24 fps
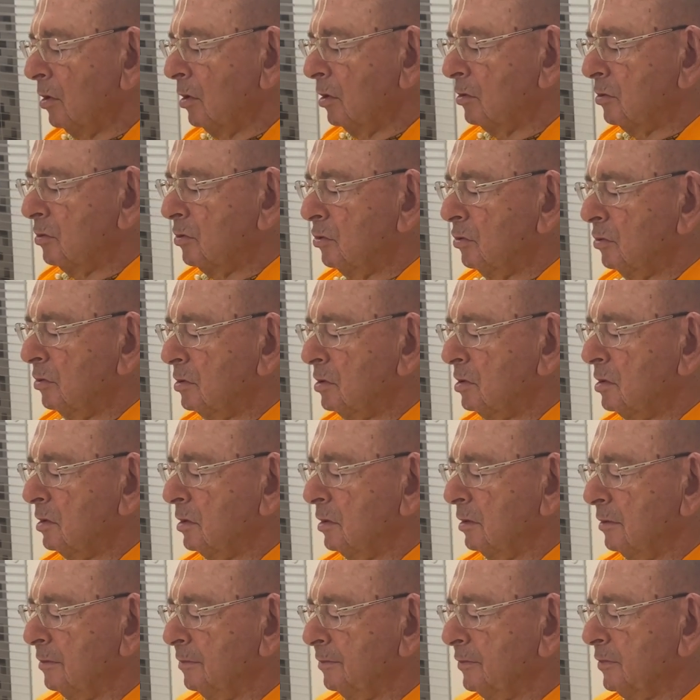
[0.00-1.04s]

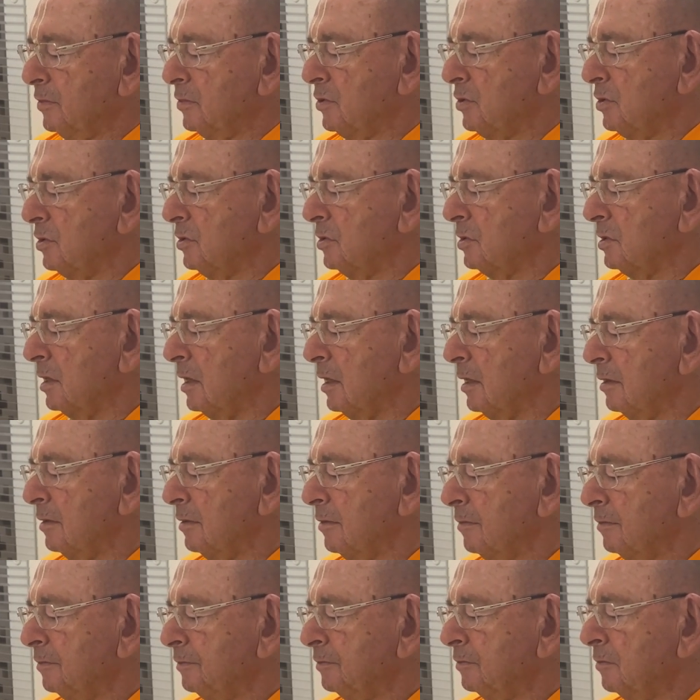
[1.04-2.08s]
Tulsi, she said,
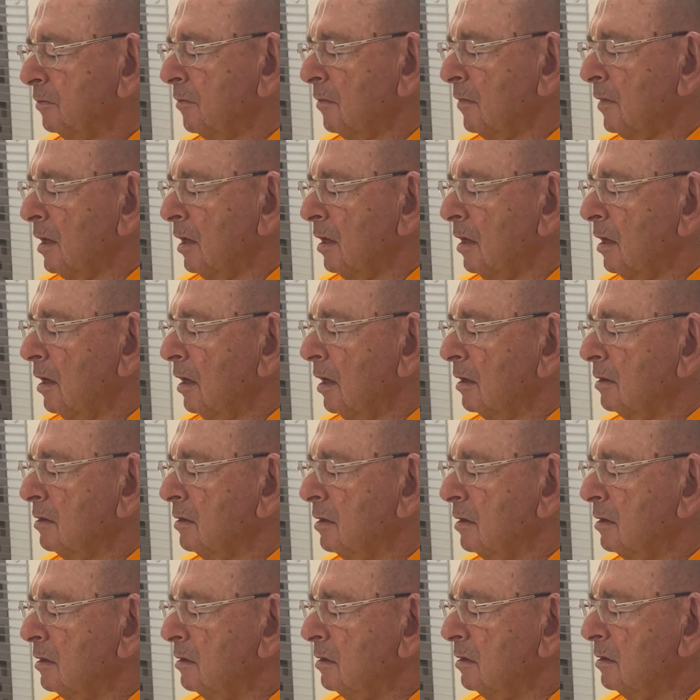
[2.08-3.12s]
I
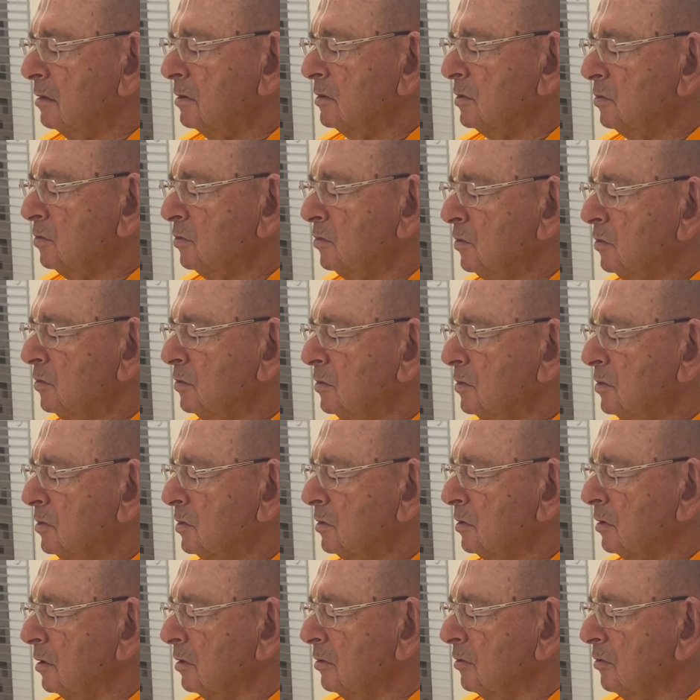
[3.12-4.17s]
think these wounds
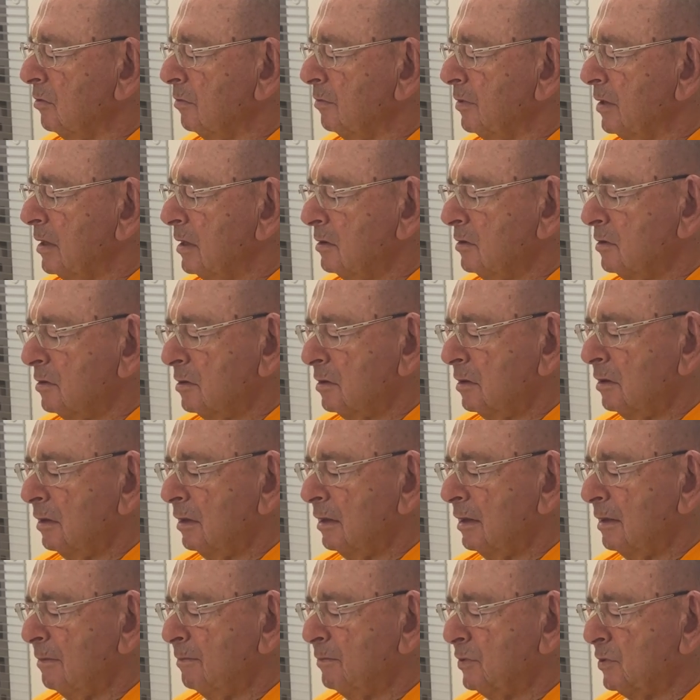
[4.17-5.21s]
on your breasts and
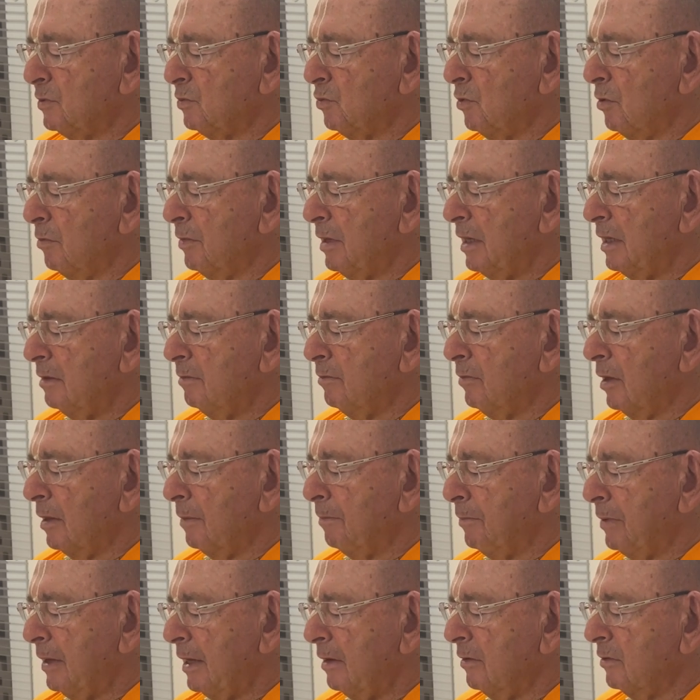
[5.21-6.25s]
lips were made by
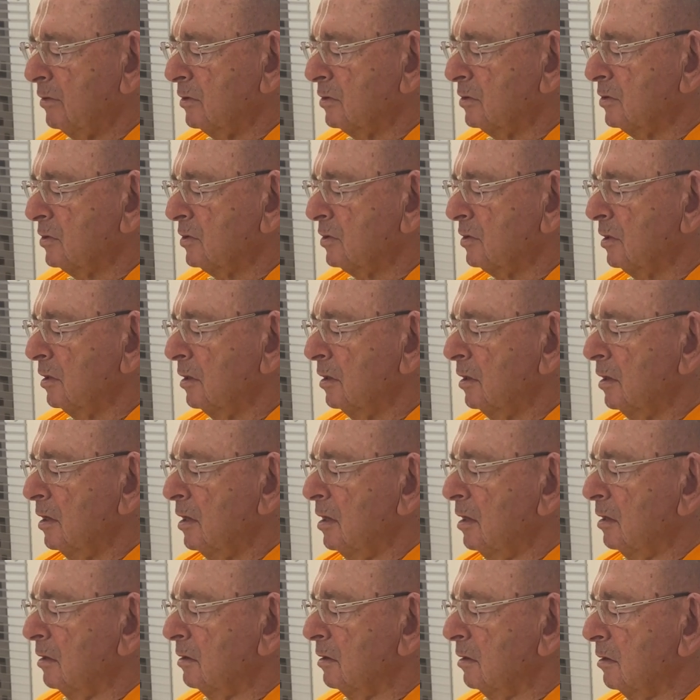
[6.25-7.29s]
parrots,
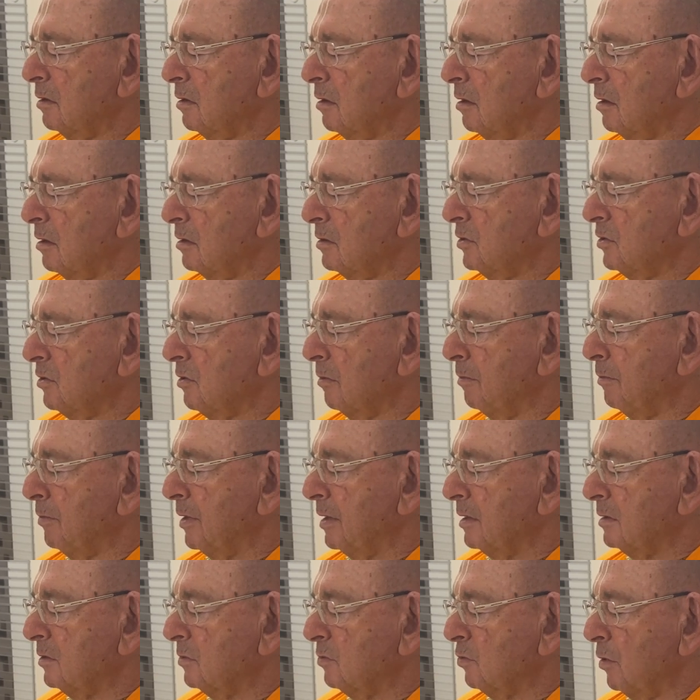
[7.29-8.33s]
that thus your
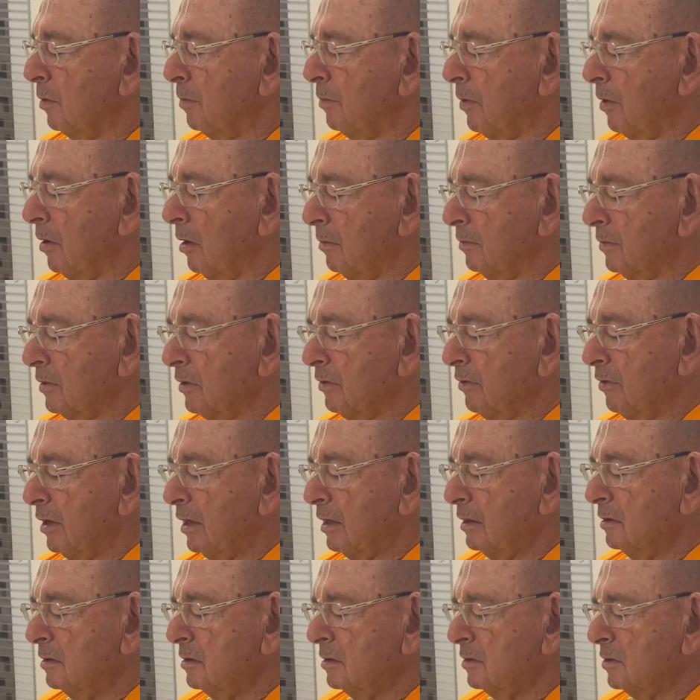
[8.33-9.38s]
breasts were
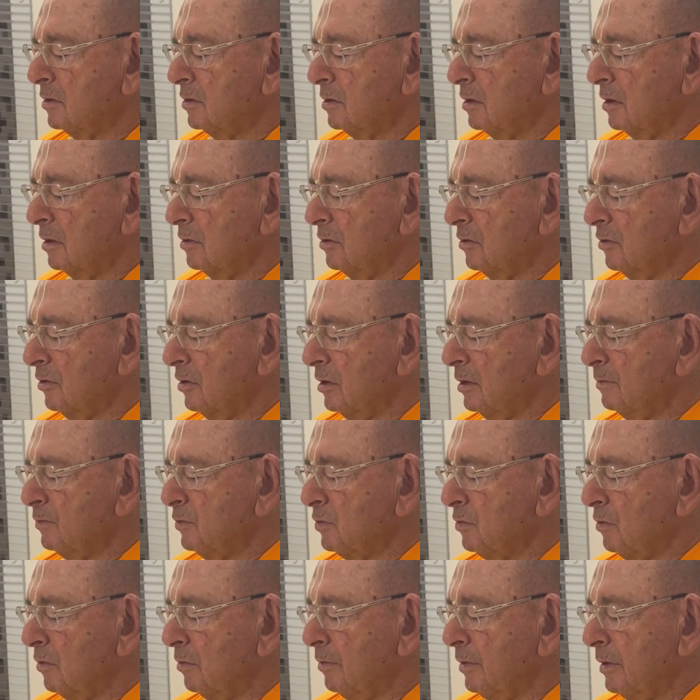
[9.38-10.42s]
pomegranates and your lips
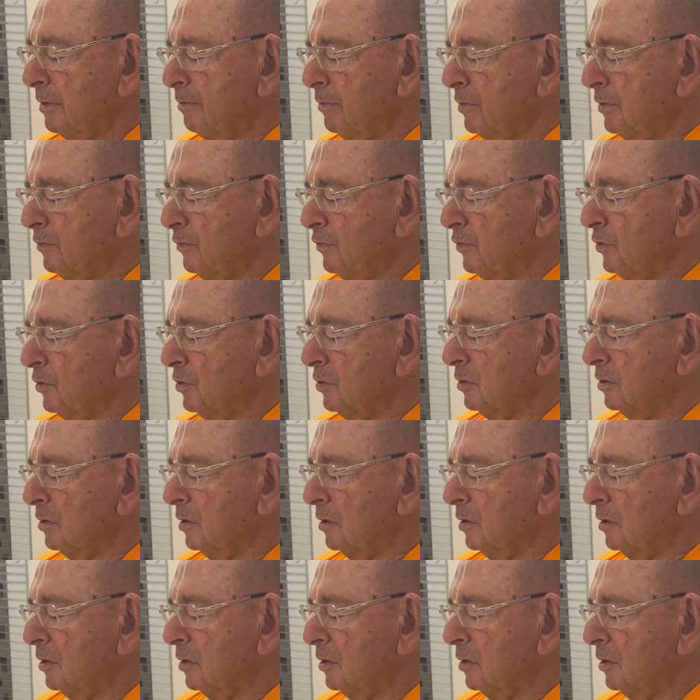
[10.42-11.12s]
were bimba fruit.